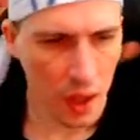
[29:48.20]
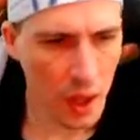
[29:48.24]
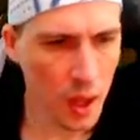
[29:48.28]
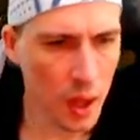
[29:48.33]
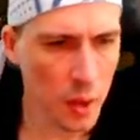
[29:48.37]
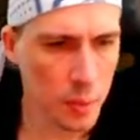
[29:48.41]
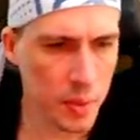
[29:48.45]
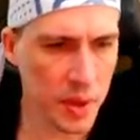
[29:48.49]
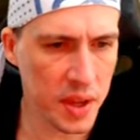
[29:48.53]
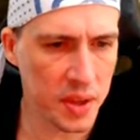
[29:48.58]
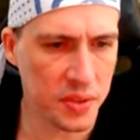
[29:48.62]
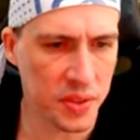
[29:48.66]

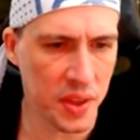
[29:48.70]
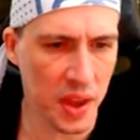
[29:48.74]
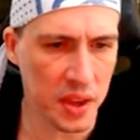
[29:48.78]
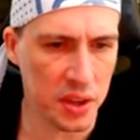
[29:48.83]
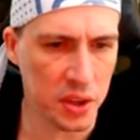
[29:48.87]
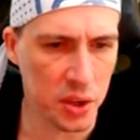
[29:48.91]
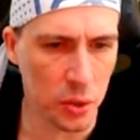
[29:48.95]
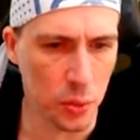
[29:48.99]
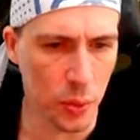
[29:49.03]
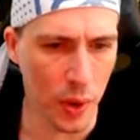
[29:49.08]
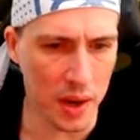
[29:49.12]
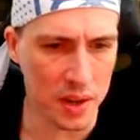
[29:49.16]
Big
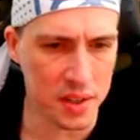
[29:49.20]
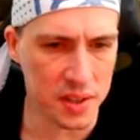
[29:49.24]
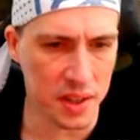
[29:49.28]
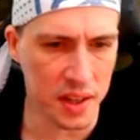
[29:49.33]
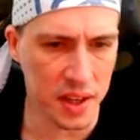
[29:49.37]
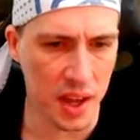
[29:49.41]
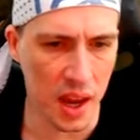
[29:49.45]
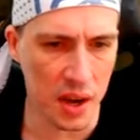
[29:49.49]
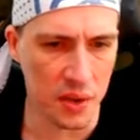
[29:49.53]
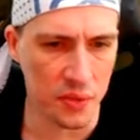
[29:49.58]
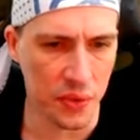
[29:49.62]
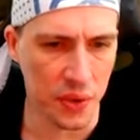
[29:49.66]
thank you once
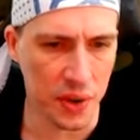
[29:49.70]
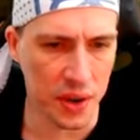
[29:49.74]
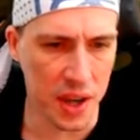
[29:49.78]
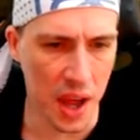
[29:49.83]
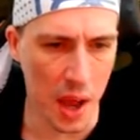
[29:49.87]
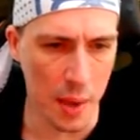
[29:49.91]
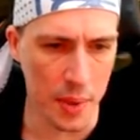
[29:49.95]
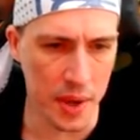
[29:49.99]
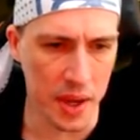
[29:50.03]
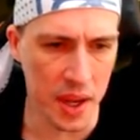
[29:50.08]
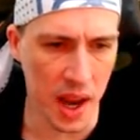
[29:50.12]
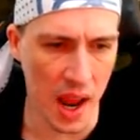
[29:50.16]
again for
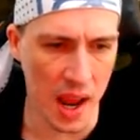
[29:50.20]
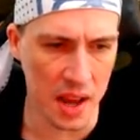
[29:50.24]
coming in.